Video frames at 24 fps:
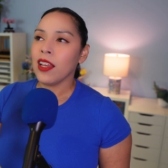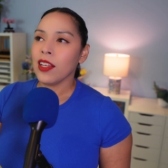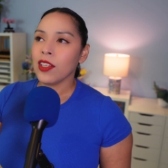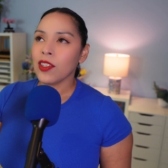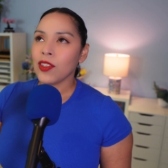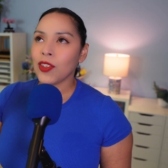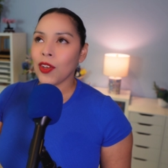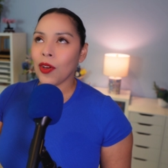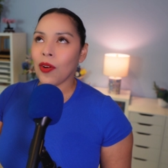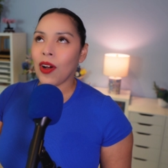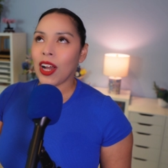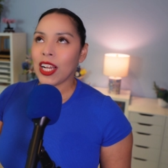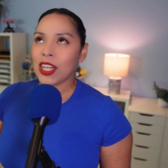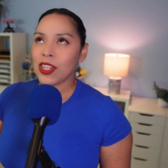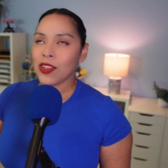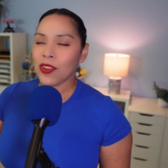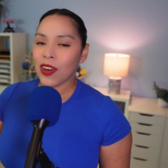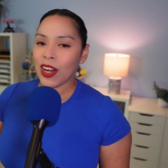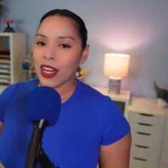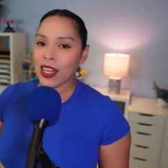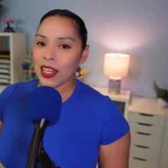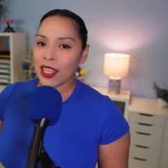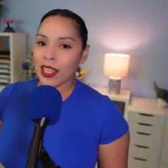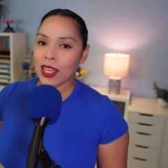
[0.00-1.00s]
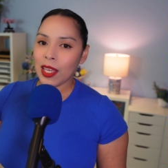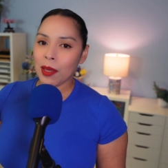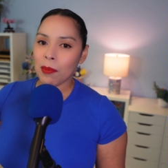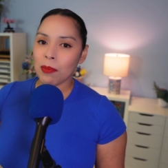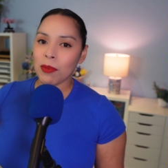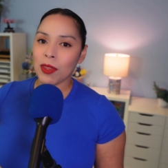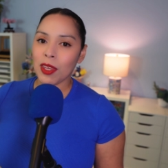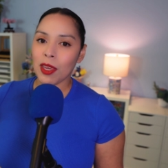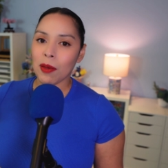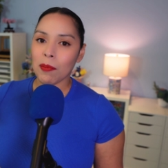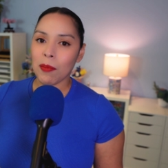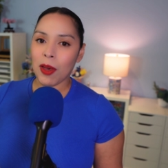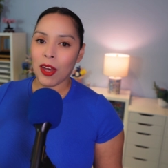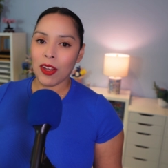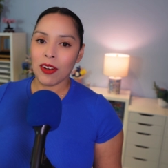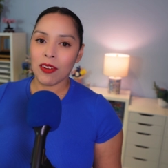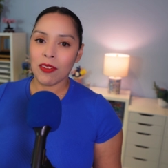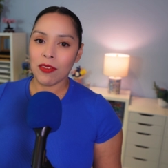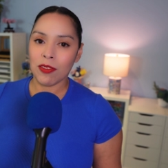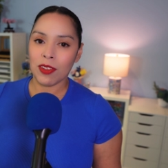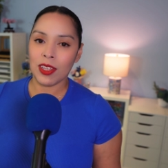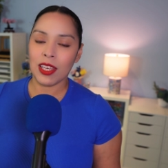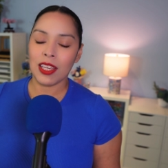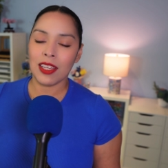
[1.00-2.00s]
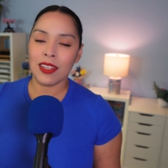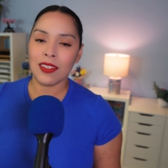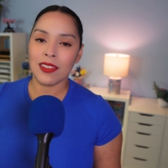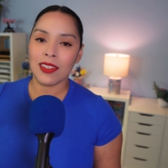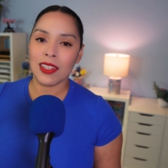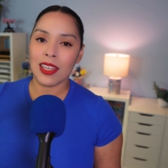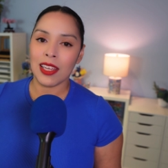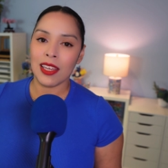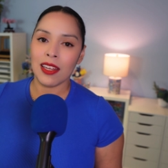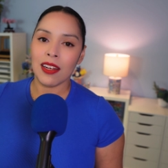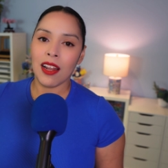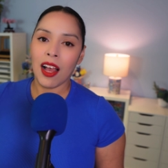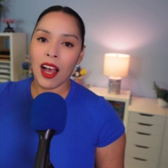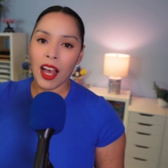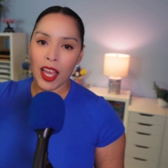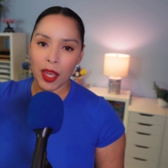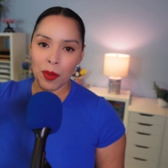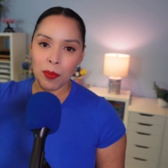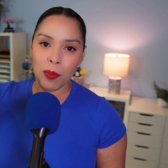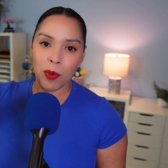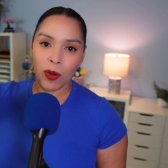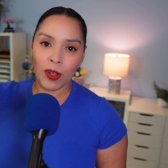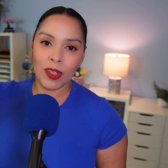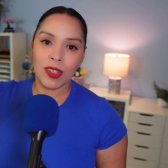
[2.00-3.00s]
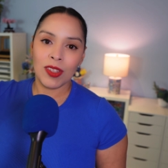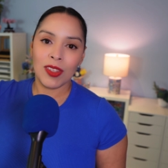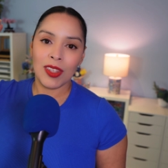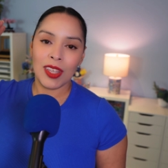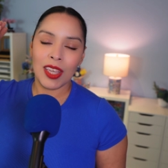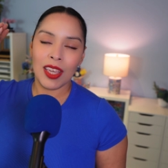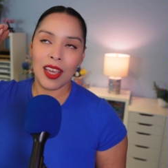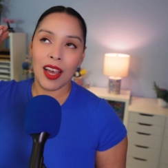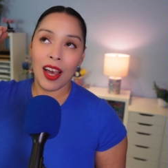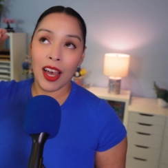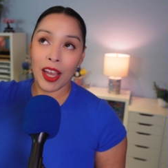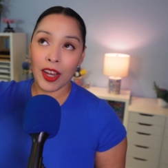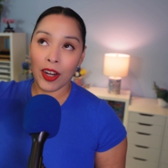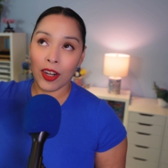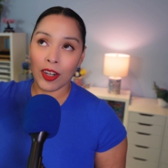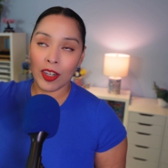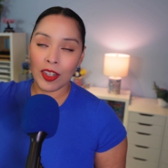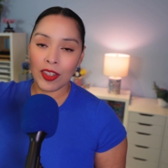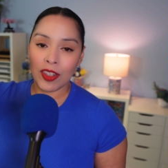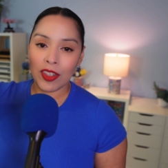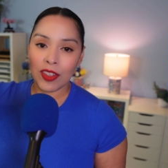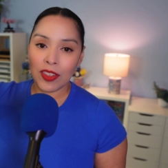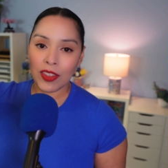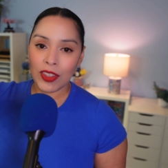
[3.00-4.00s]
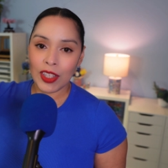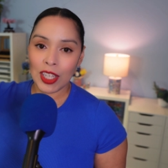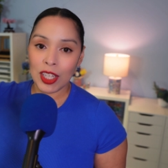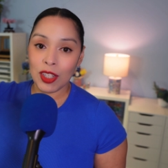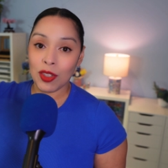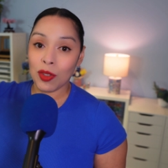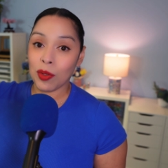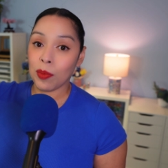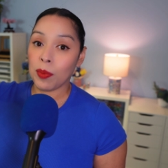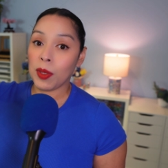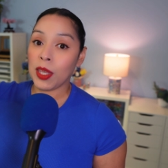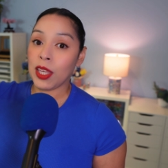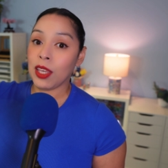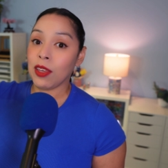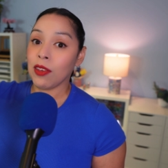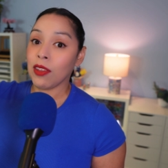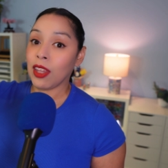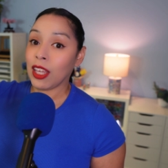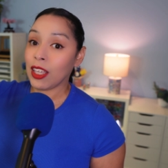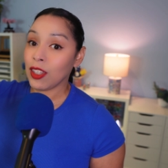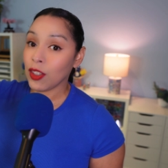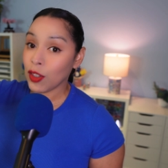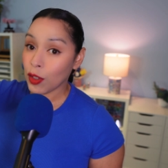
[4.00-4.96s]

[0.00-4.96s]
So I try to keep the amount of things in high importance, high urgency to be like